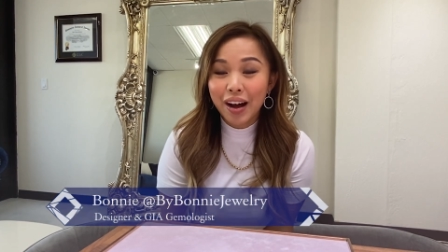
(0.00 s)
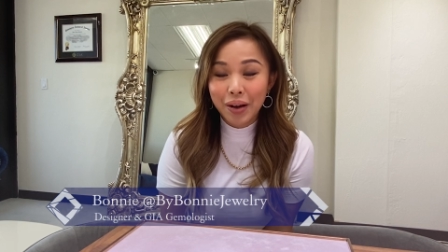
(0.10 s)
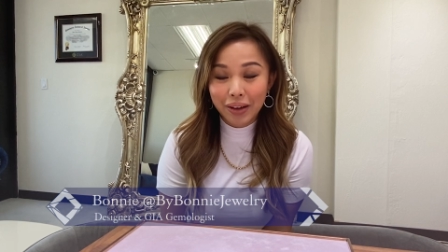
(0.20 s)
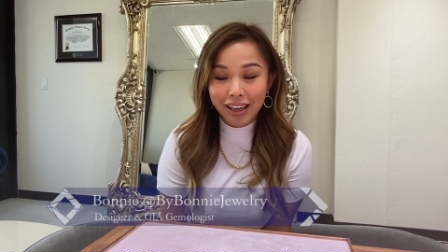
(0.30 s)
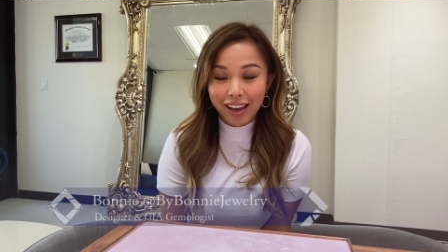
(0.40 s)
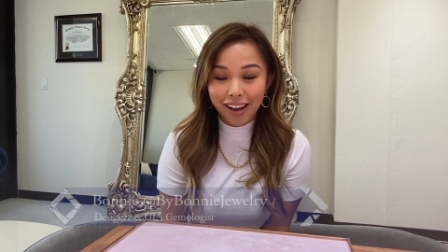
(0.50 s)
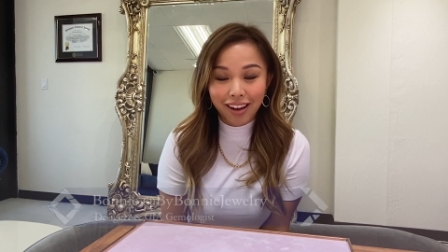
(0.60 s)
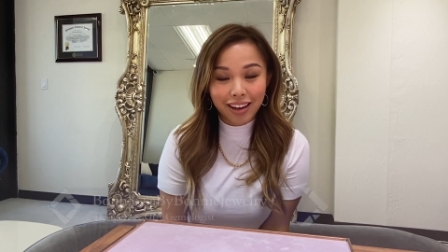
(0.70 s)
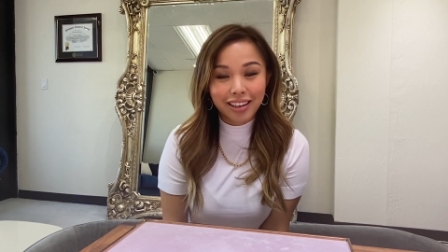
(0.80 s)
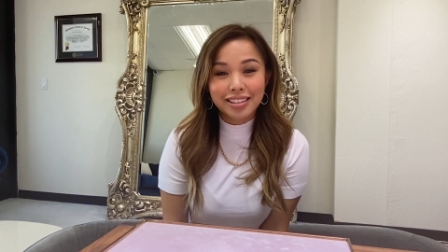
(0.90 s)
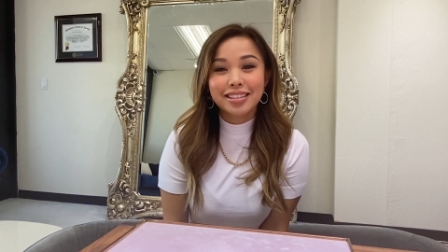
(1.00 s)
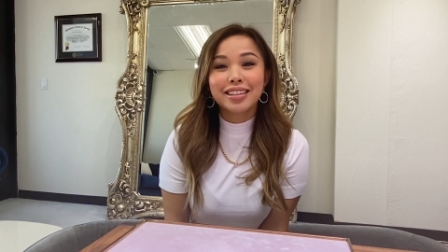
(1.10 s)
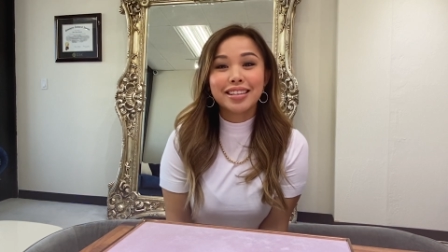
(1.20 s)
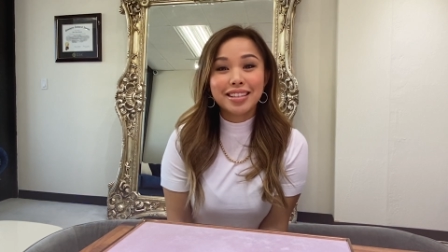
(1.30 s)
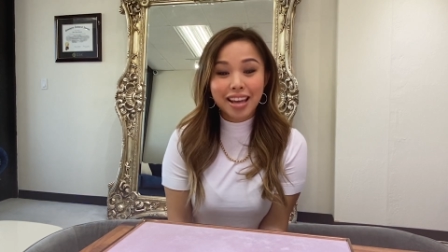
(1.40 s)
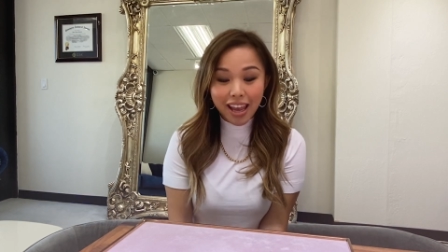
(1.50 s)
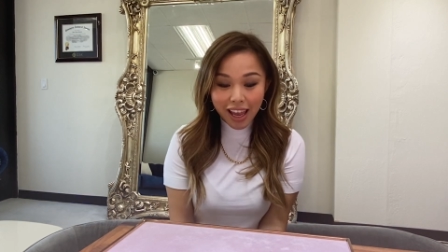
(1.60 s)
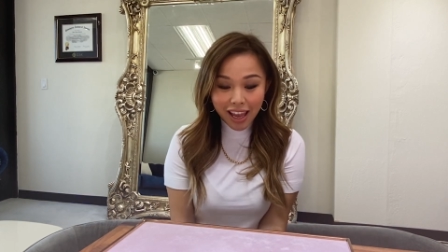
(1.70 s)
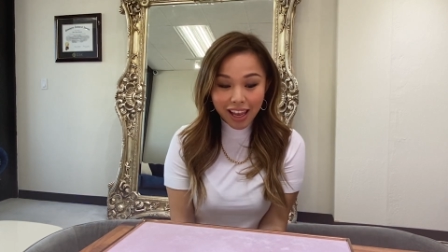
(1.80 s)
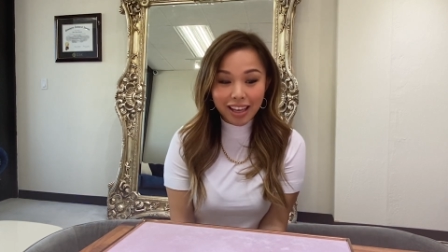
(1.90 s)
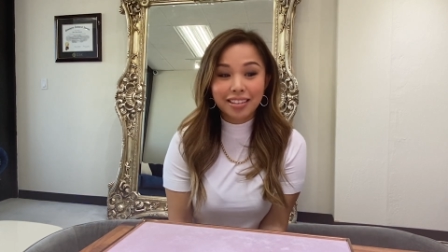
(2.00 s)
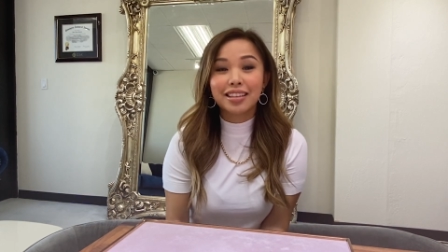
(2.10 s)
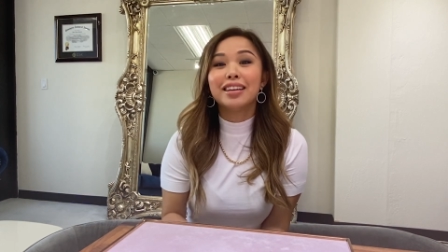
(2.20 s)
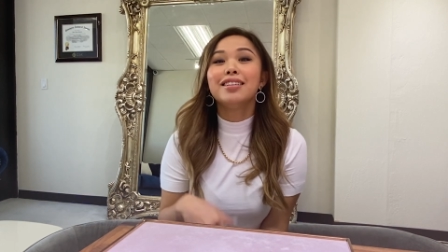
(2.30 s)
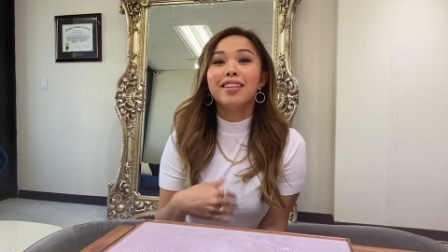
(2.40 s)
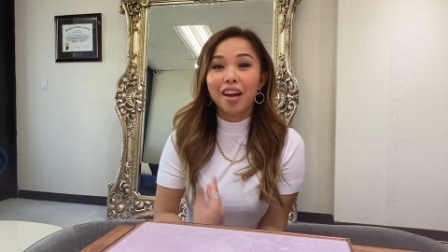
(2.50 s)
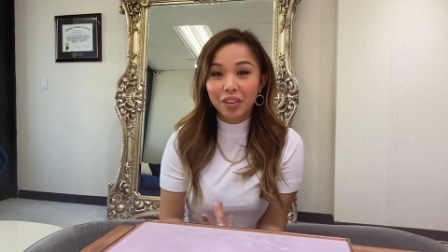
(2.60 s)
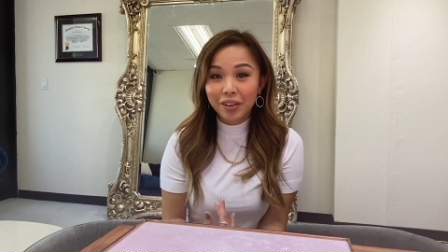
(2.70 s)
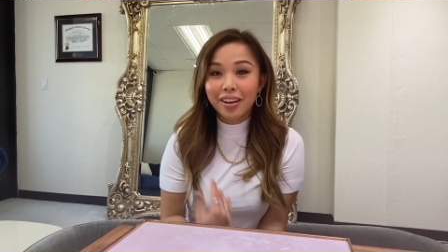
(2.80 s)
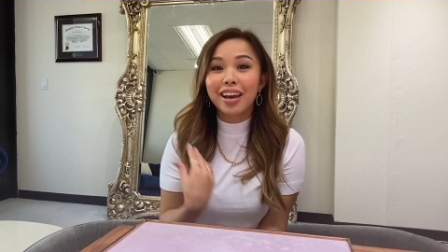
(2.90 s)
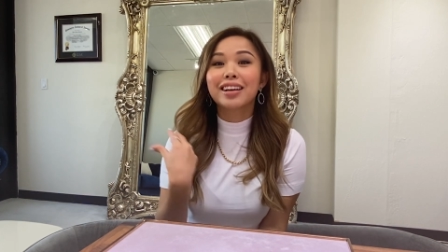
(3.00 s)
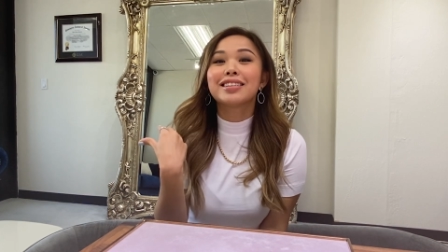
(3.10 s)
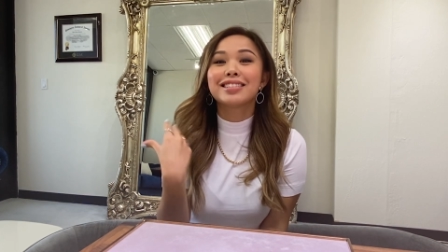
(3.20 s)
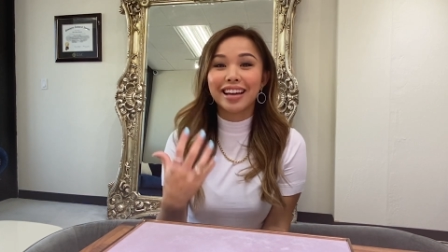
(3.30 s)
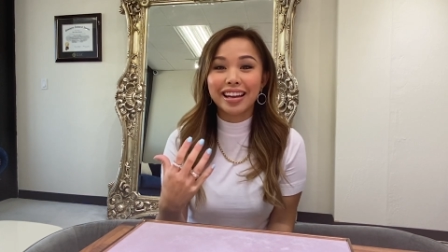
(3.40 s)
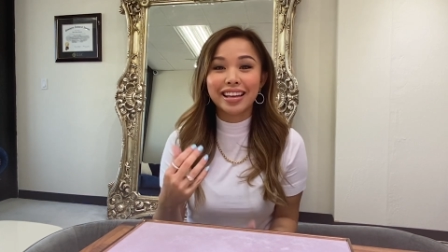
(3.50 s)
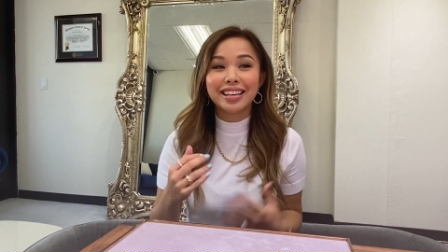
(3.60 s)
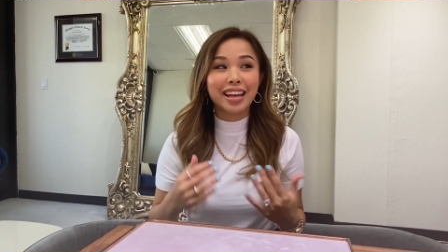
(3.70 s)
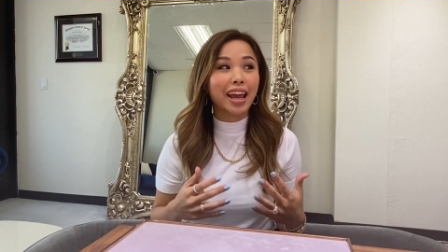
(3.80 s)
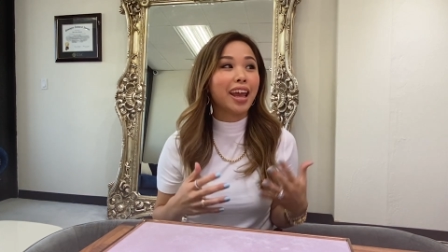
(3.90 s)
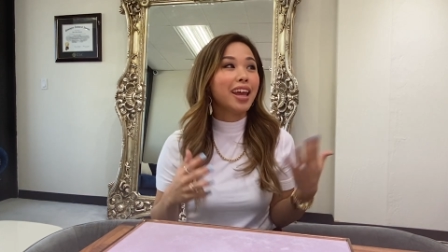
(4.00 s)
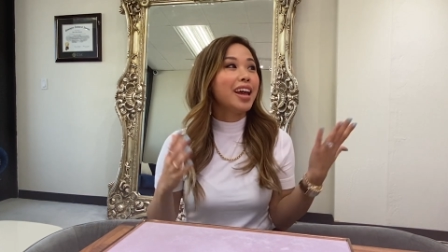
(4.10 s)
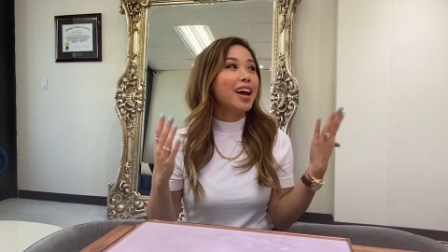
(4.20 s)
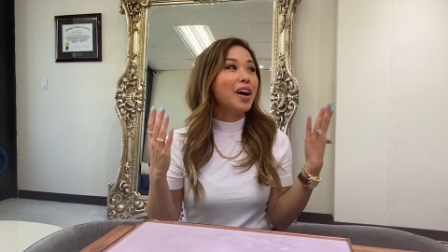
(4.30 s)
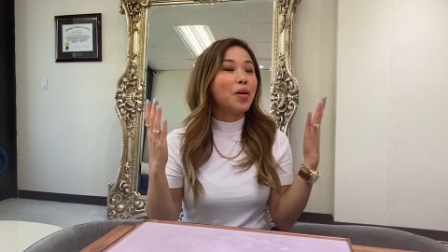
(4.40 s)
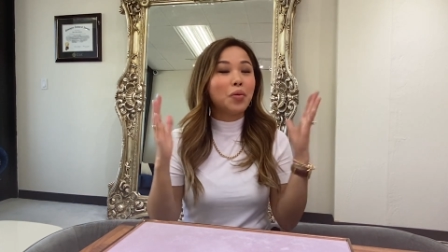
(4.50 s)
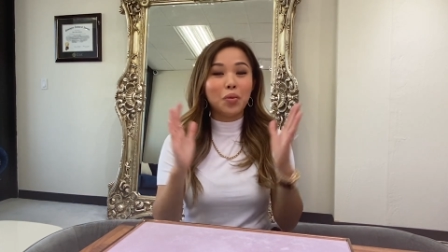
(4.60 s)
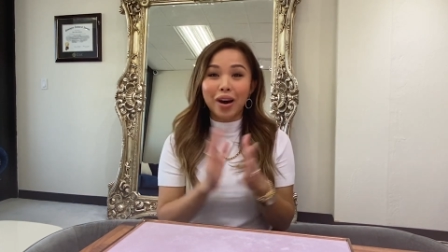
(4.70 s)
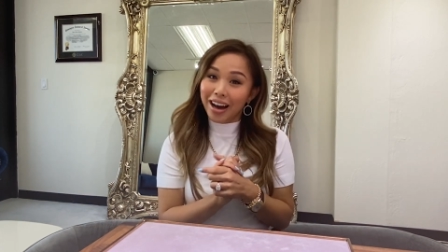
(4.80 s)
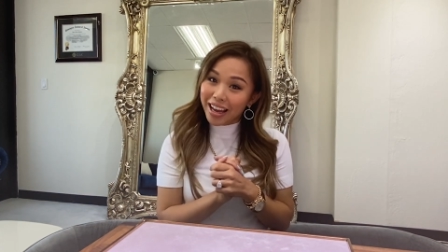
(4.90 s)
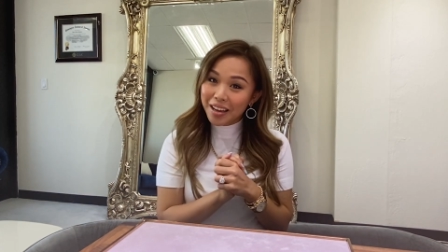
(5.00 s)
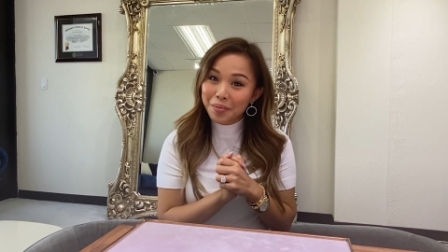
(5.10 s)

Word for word: Okay guys, today it's another exciting day. Why?